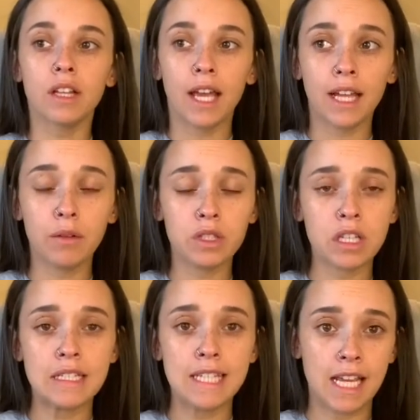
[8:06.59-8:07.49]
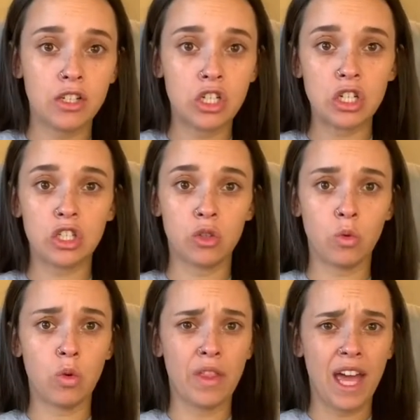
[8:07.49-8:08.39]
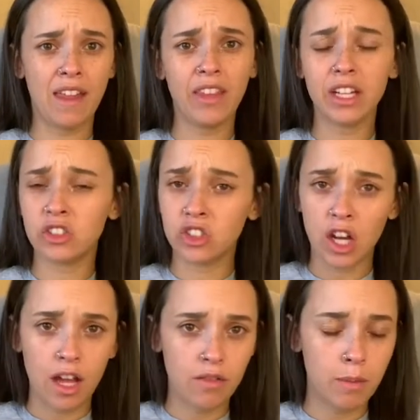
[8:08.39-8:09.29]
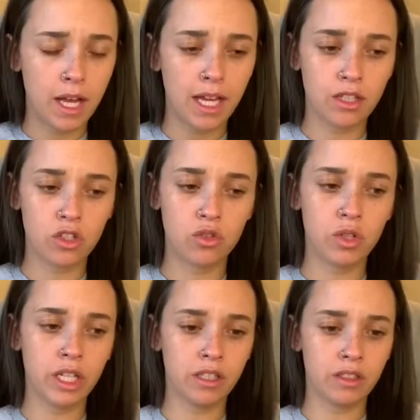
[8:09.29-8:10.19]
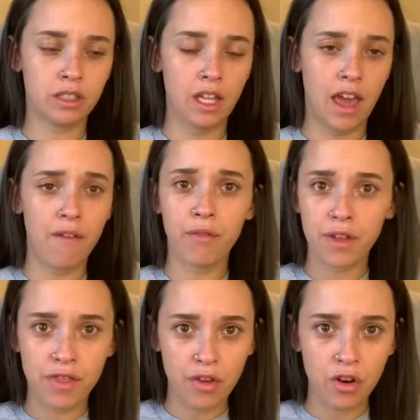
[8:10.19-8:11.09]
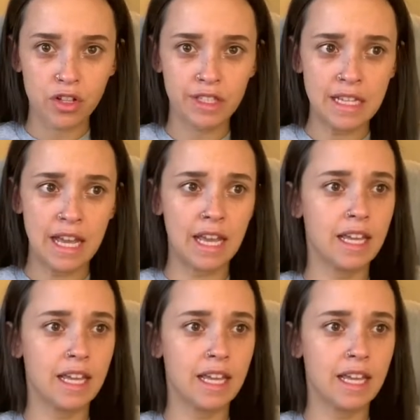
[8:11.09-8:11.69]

and it was a dangerous school. They had like drive-by shootings every Thursday,